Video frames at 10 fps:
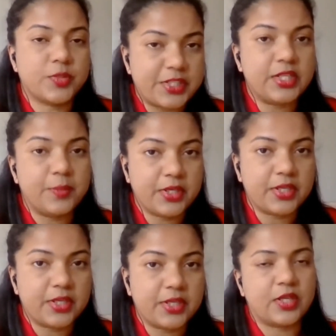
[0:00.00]

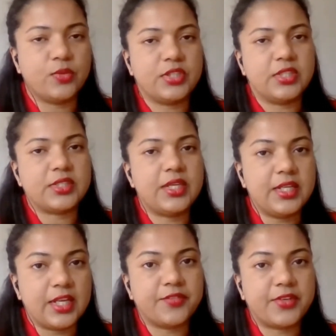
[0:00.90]
immigrant visa holders
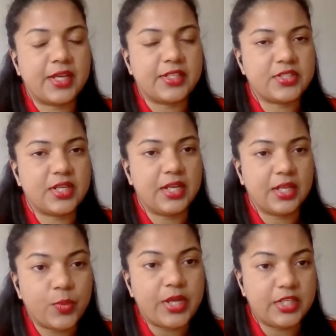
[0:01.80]
in Afghanistan,
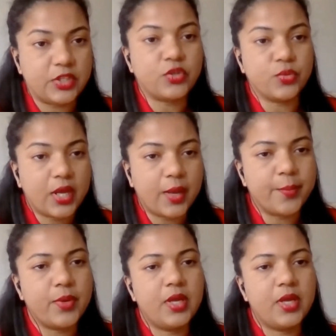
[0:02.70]
ready to come.